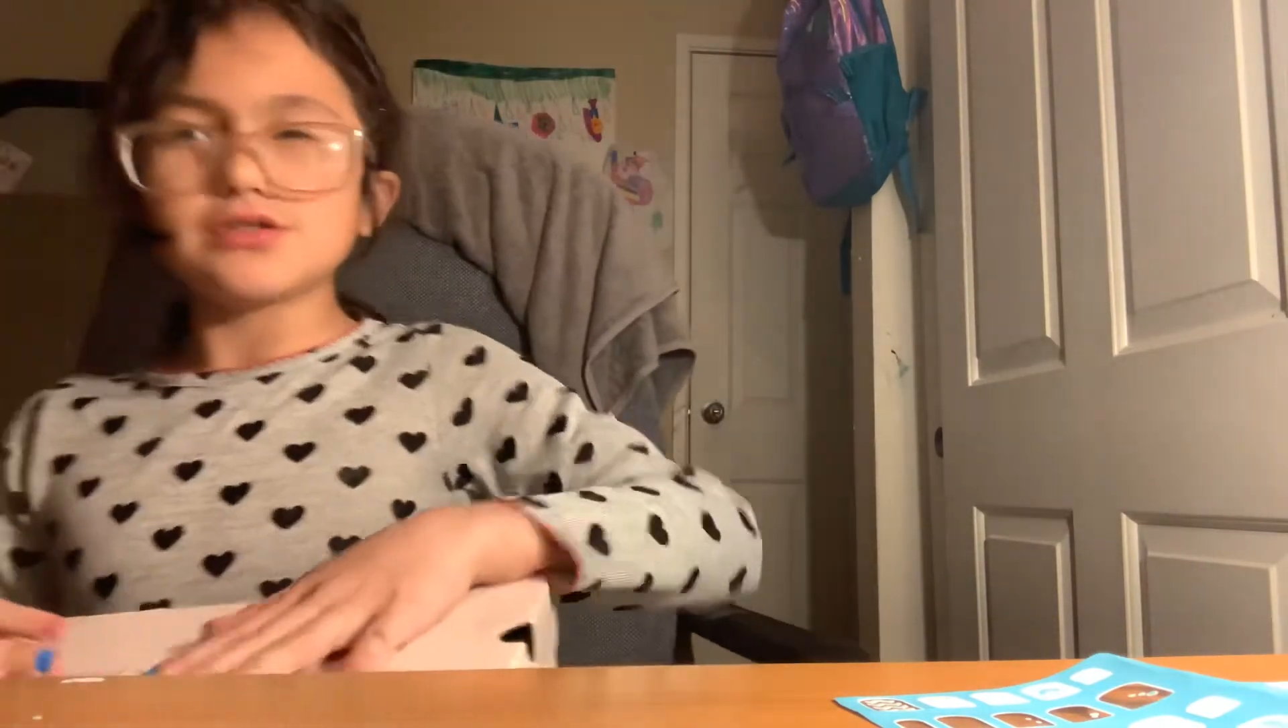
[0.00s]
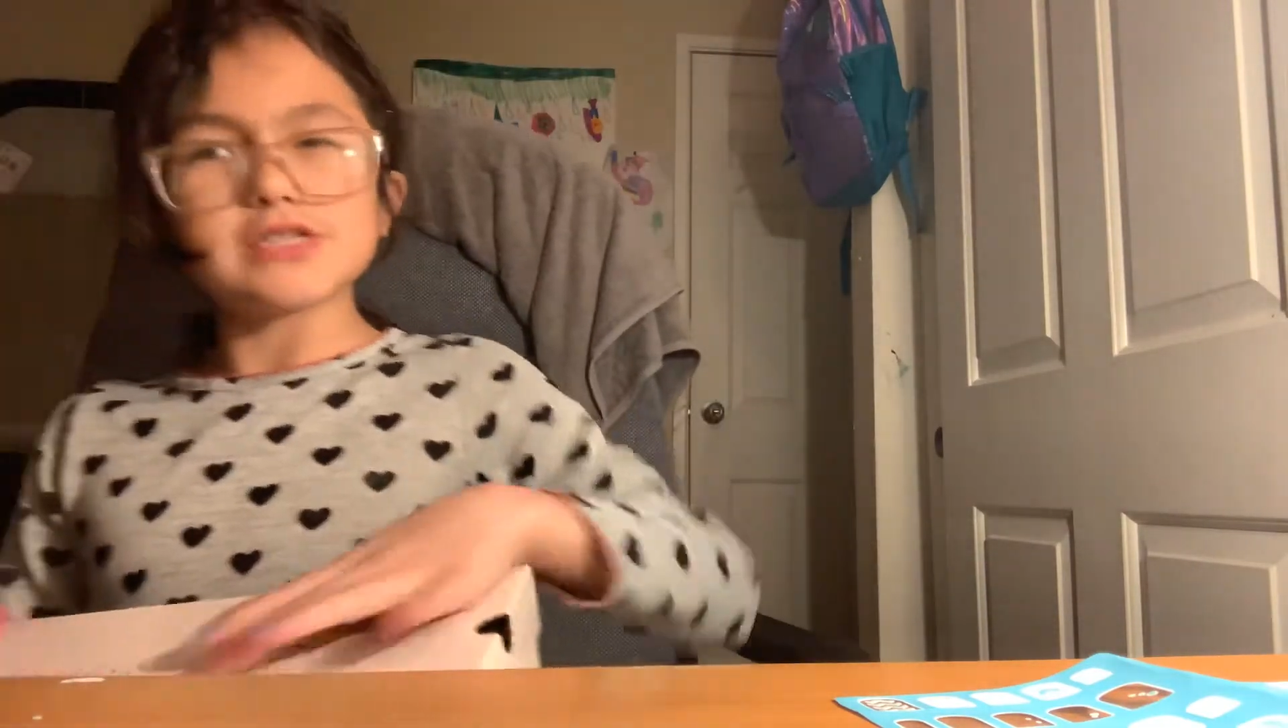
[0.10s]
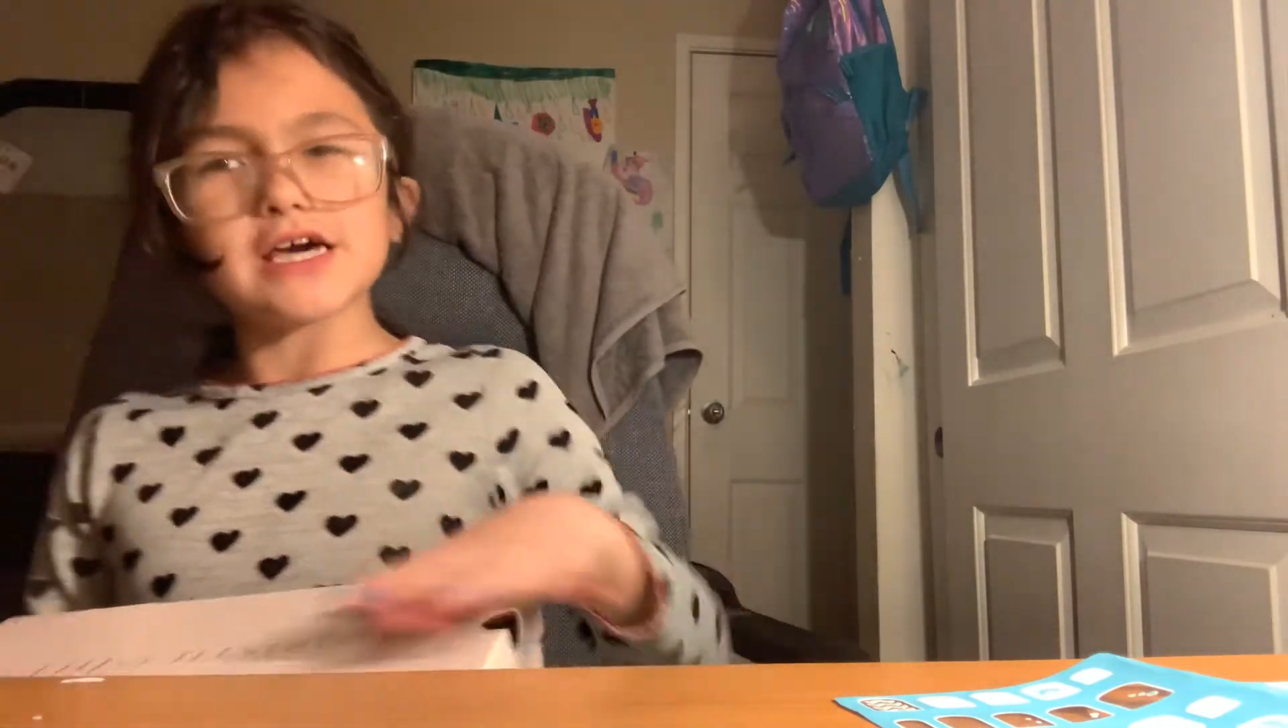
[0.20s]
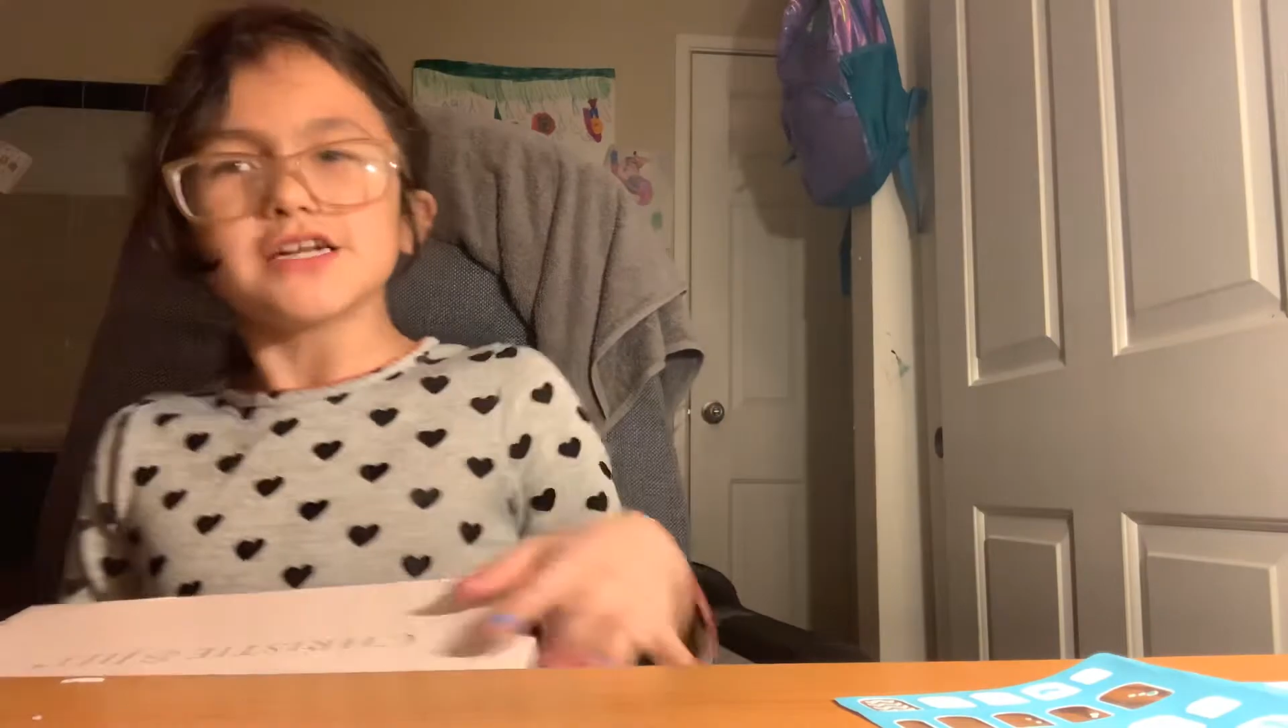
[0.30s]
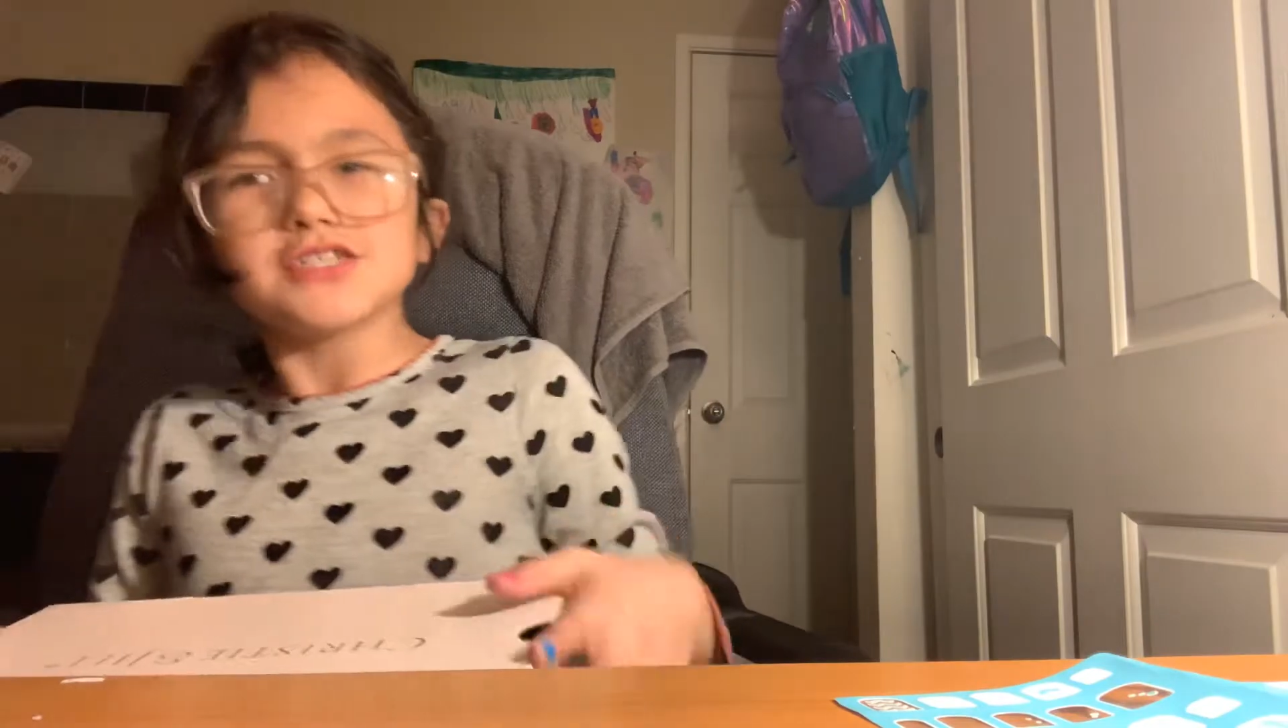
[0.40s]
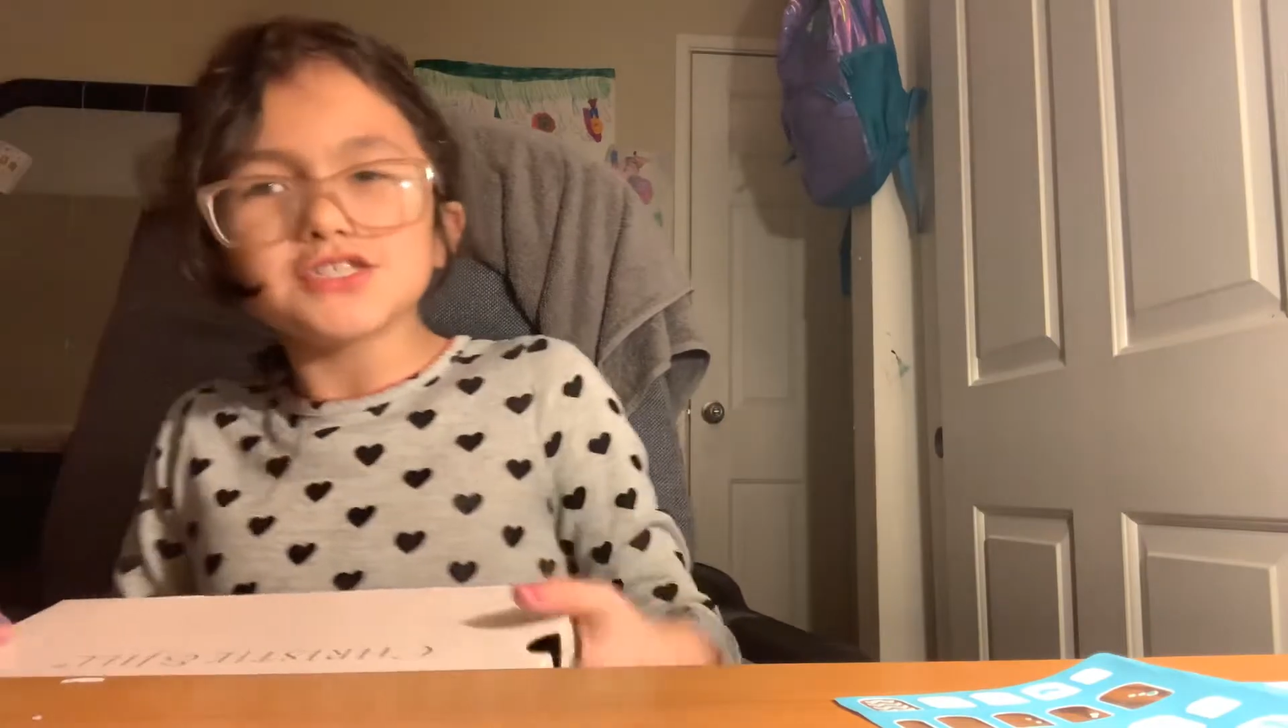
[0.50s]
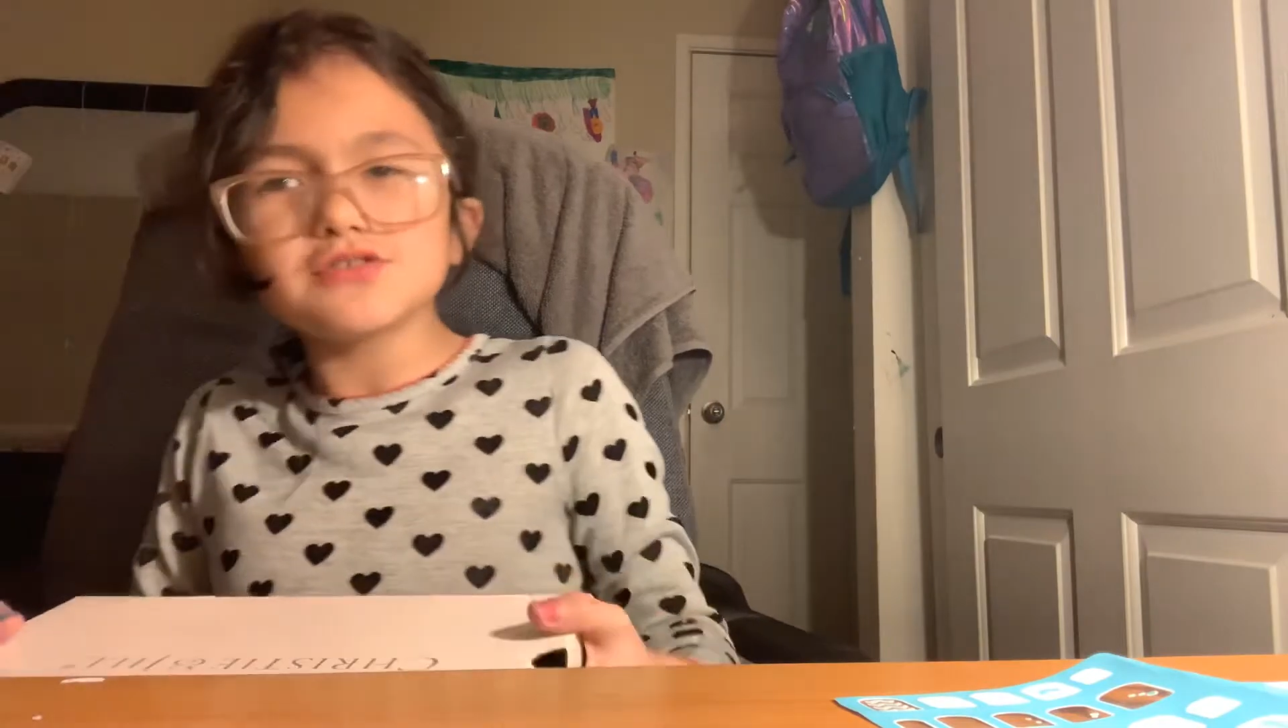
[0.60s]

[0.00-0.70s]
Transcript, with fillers: tennis